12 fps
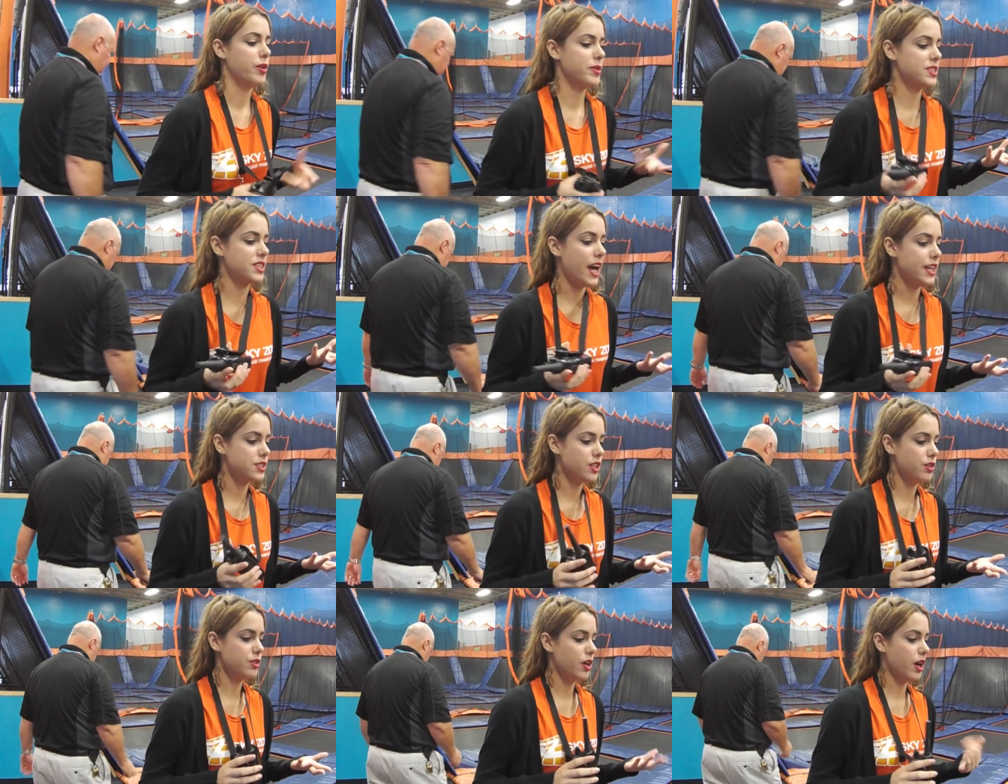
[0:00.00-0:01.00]
going to Sky Zone.
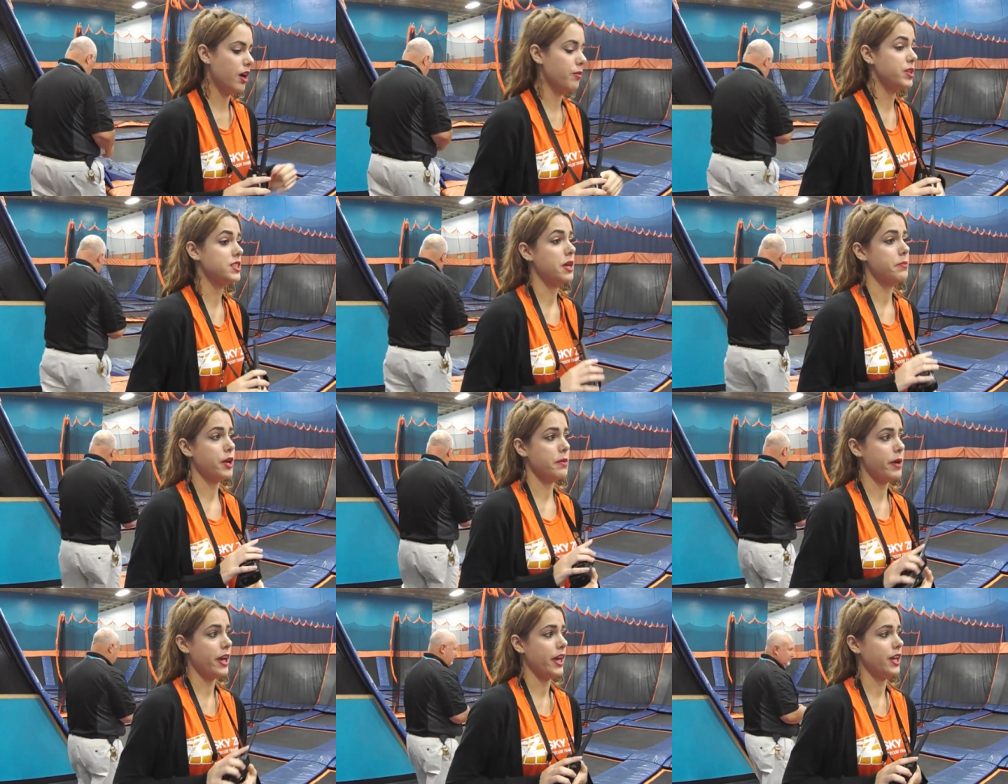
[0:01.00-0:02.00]
Um, we separate by
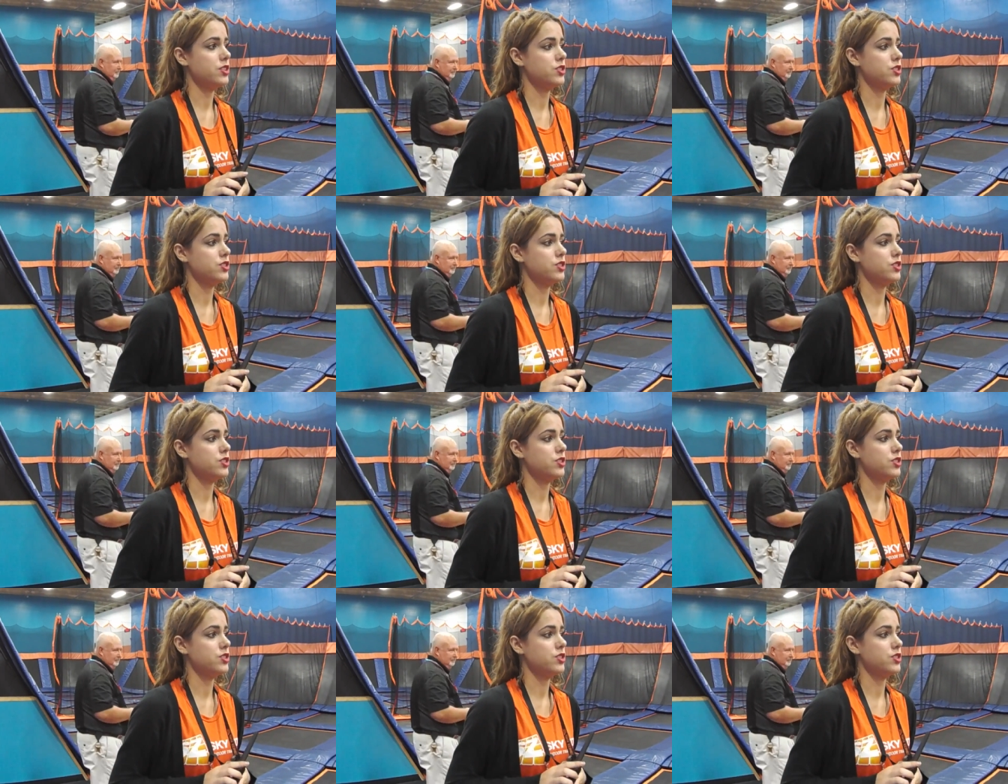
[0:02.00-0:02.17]
age.